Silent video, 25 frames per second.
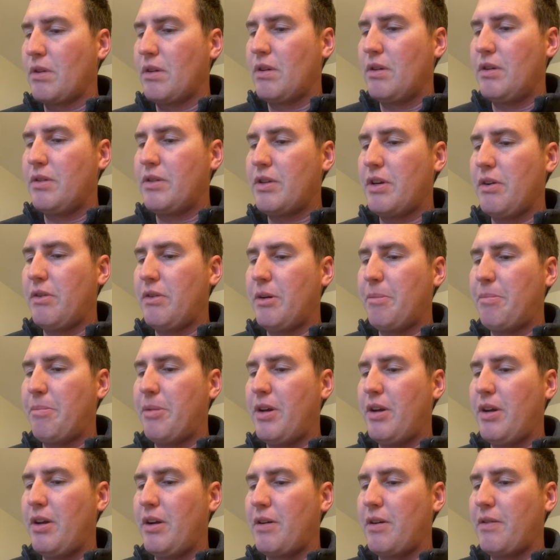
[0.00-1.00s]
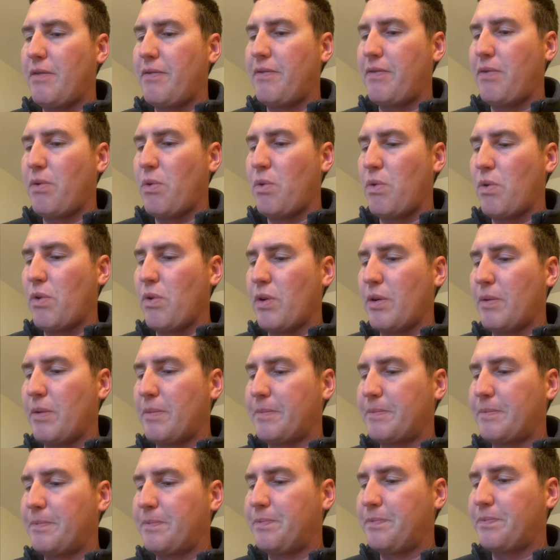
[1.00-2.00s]
Let's go up here
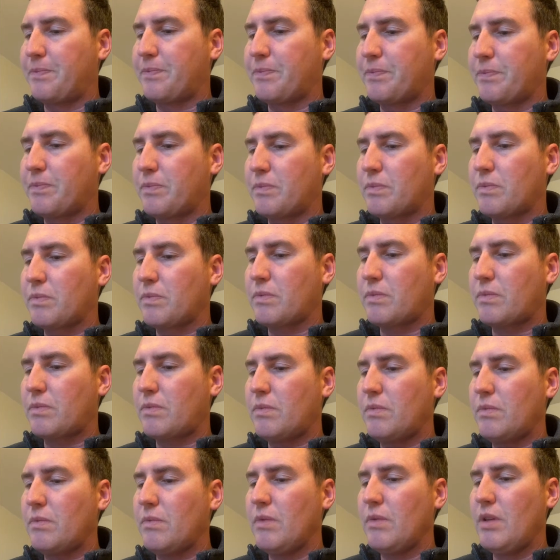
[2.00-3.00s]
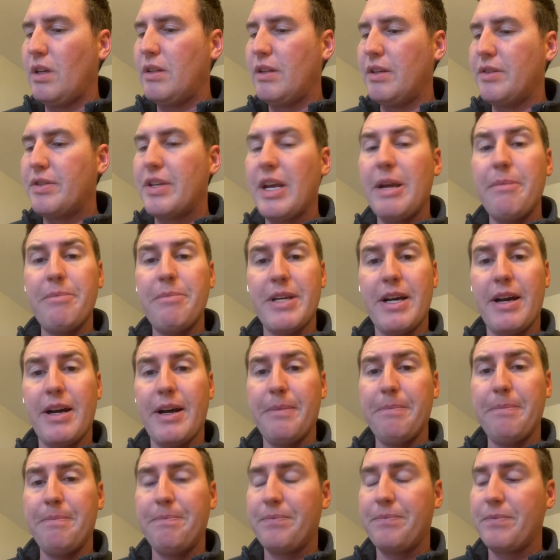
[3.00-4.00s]
for the same
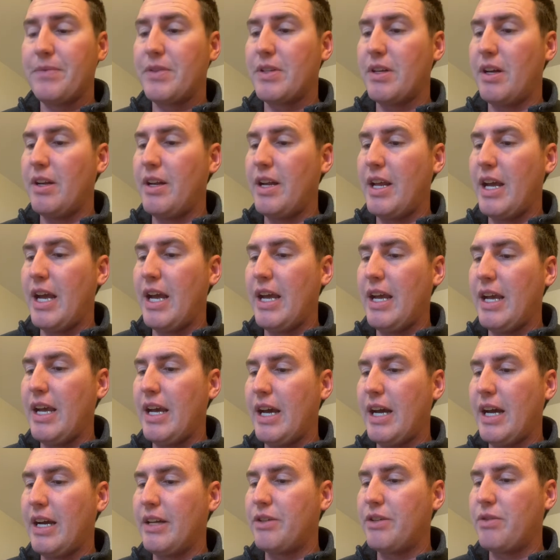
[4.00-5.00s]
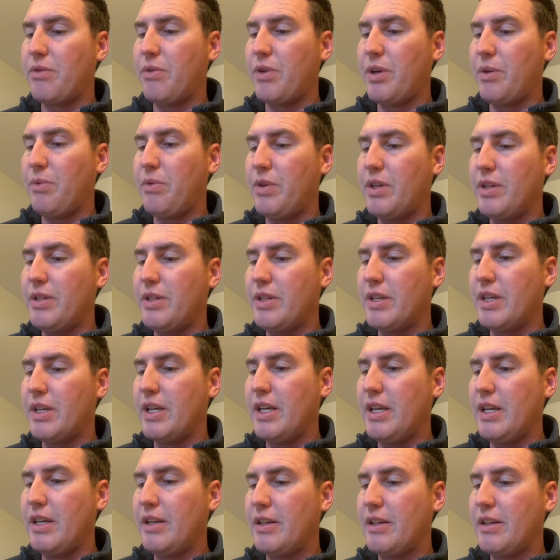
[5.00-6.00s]
time, Sunday at
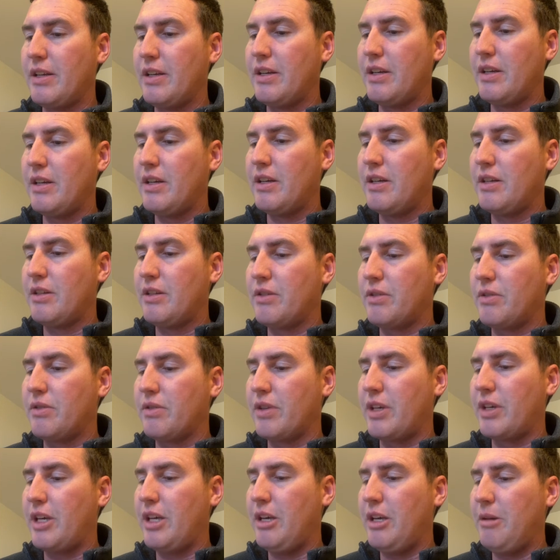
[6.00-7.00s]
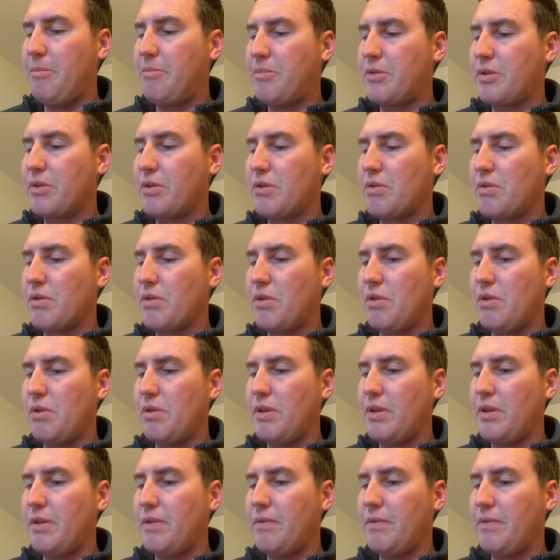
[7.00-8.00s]
21Z. We'll keep
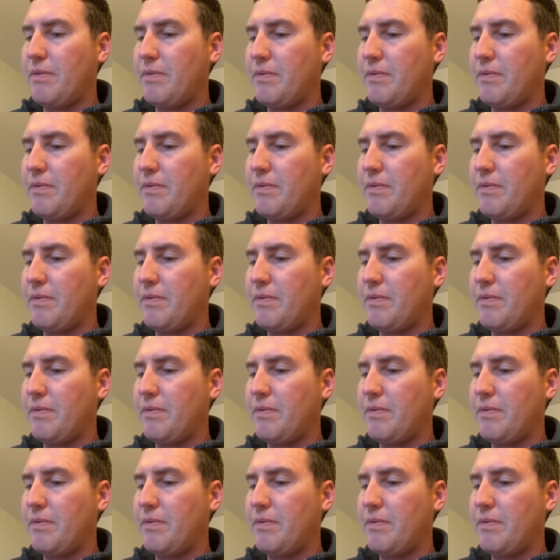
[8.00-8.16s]
scrolling.